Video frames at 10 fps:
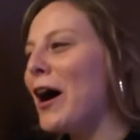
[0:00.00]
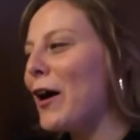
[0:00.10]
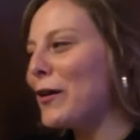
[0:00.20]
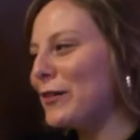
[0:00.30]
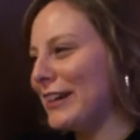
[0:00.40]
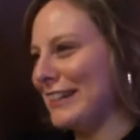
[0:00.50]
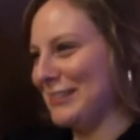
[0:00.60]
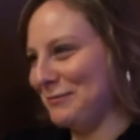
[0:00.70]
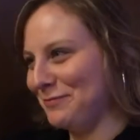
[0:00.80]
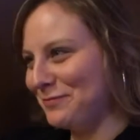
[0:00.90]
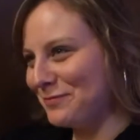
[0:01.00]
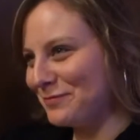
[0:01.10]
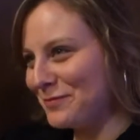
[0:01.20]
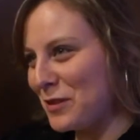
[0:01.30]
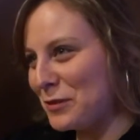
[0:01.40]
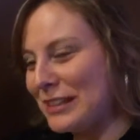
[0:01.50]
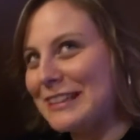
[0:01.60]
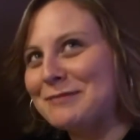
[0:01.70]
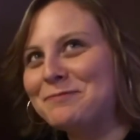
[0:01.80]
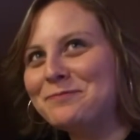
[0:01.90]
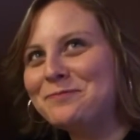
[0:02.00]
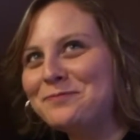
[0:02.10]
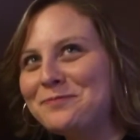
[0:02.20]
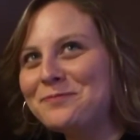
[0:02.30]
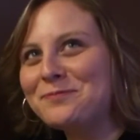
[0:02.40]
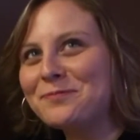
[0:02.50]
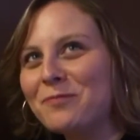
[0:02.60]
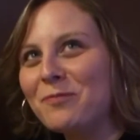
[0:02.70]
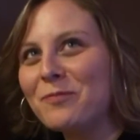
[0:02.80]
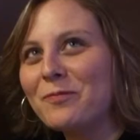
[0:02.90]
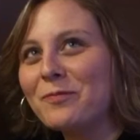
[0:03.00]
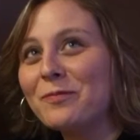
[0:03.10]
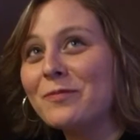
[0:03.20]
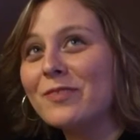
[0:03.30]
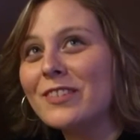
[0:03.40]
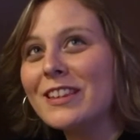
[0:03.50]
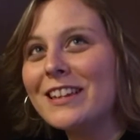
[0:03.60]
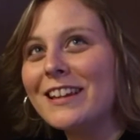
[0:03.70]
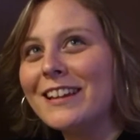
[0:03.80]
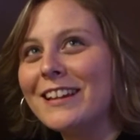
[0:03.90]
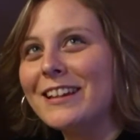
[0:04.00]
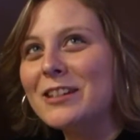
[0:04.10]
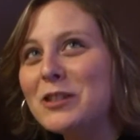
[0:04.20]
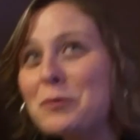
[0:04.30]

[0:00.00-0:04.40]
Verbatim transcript: Oh, honey. You, you were you literally only nine years older than me.